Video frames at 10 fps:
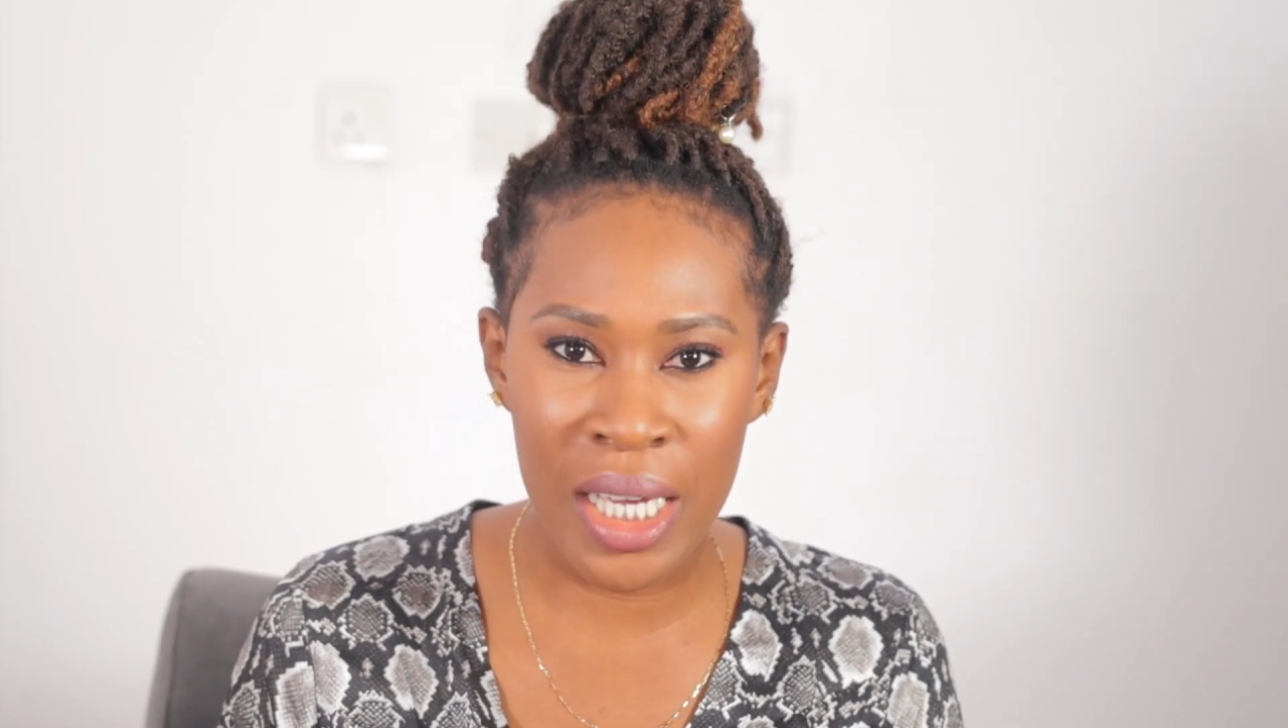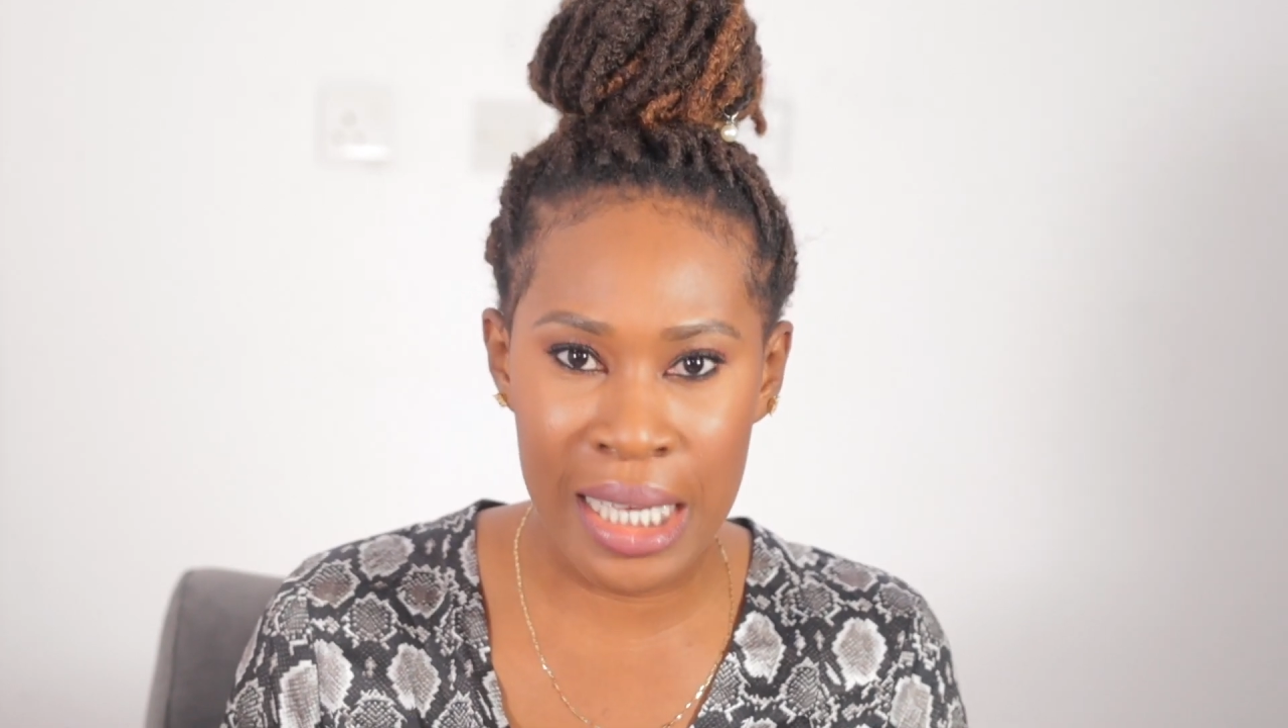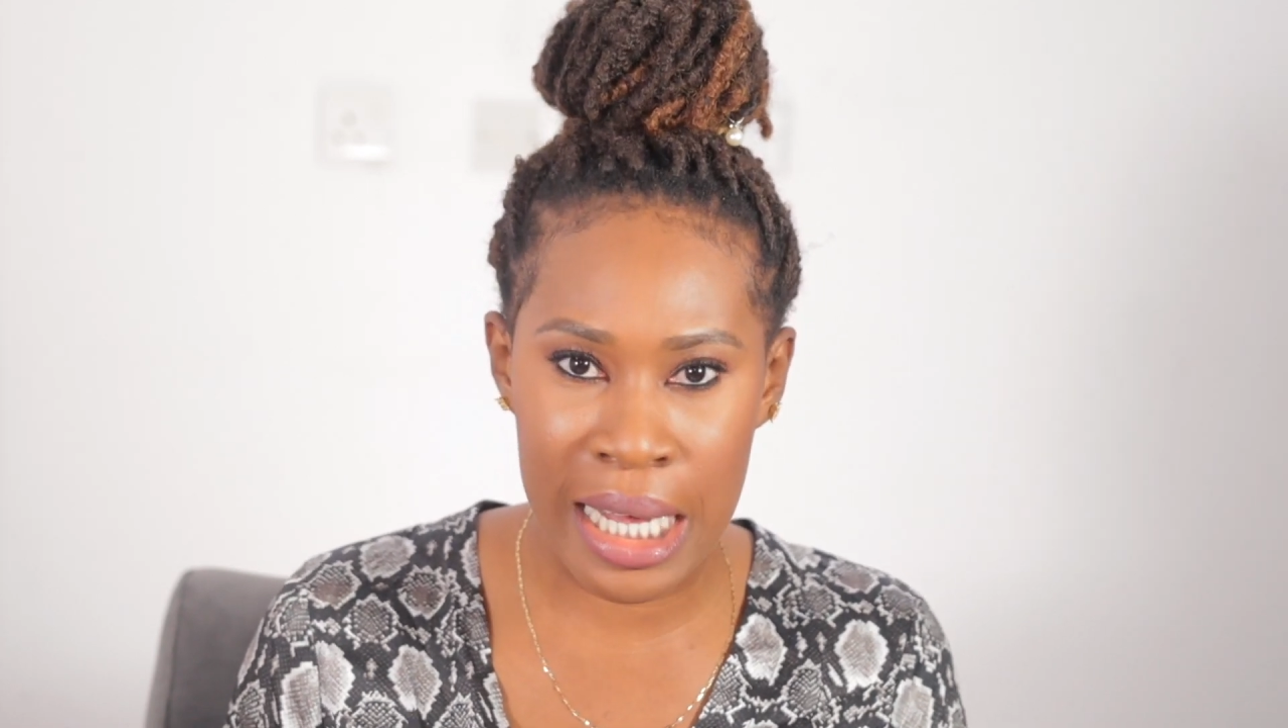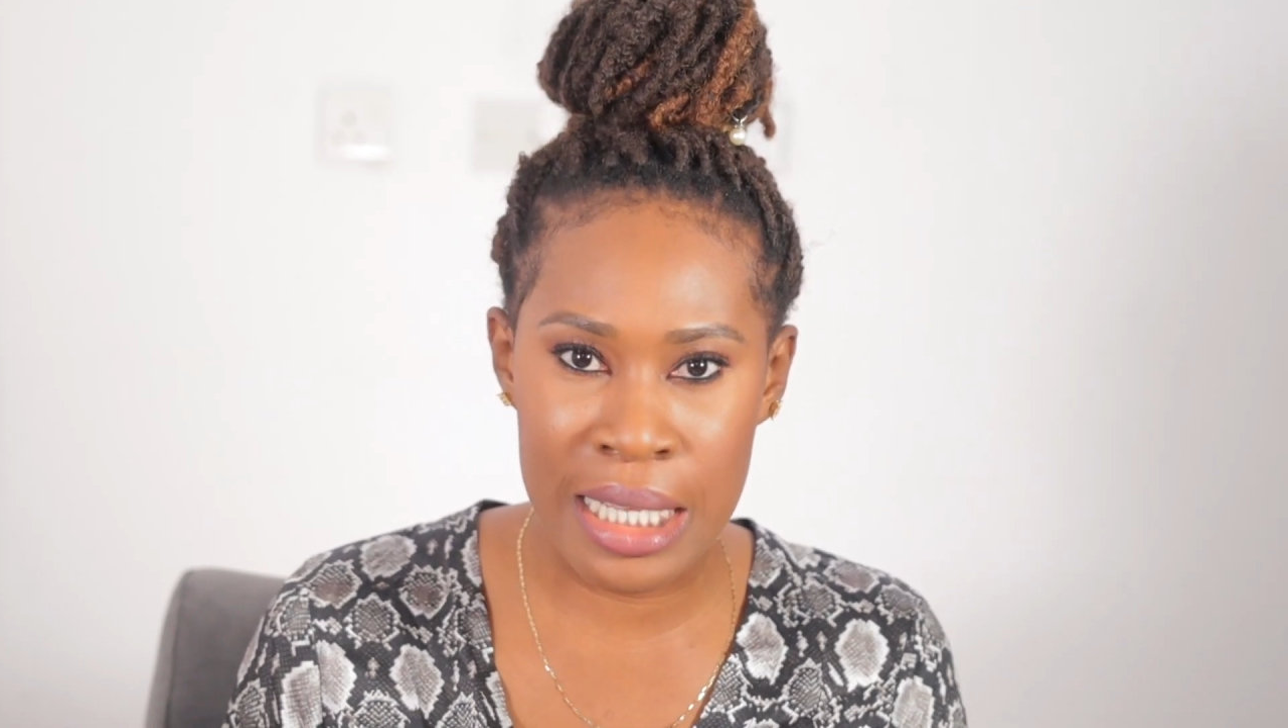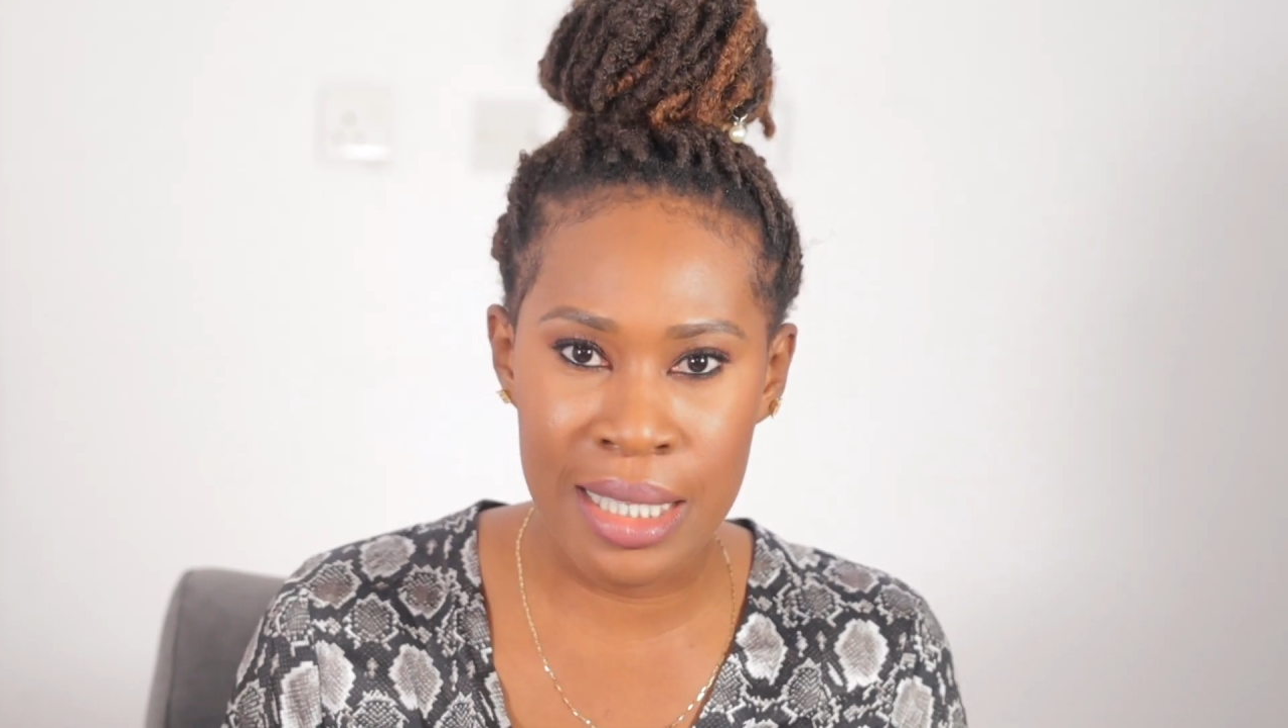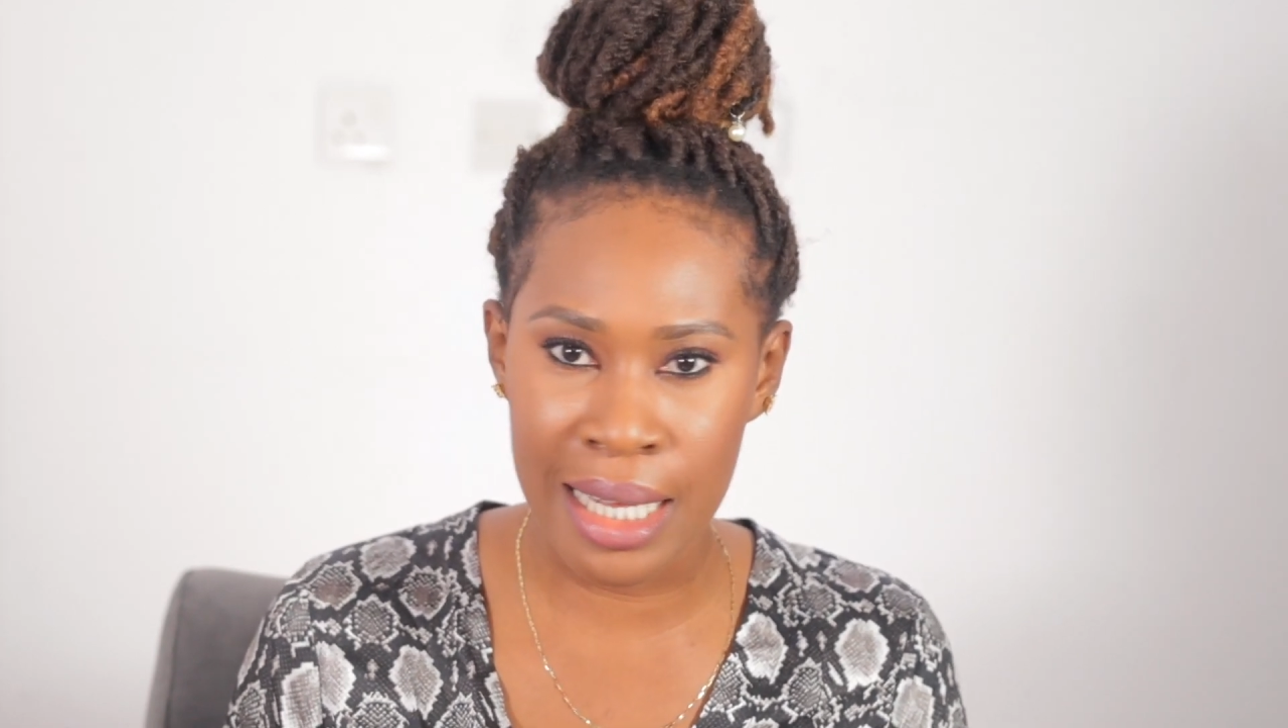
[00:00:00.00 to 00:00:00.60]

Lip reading: hears